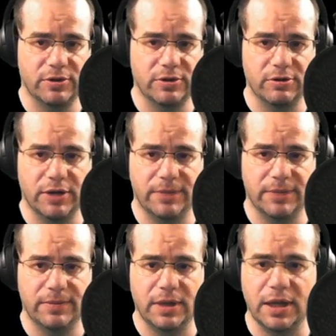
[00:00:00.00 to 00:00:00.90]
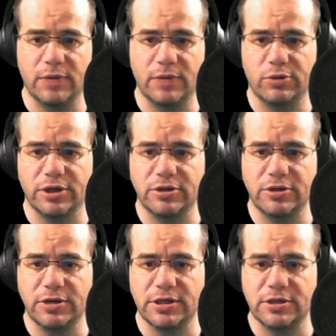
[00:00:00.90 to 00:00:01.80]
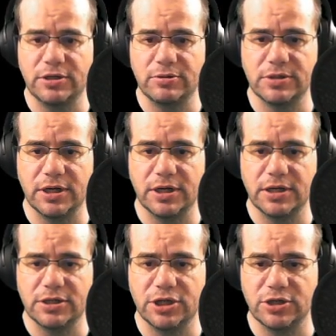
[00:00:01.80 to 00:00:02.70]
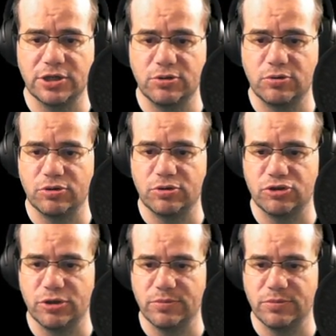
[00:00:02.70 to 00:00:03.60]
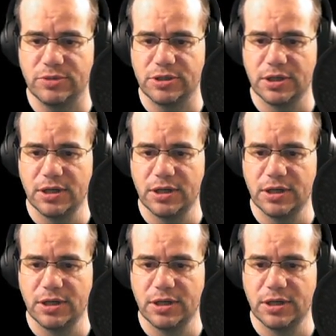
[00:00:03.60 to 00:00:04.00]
Okay, and what I do need to do is I need to change all the troops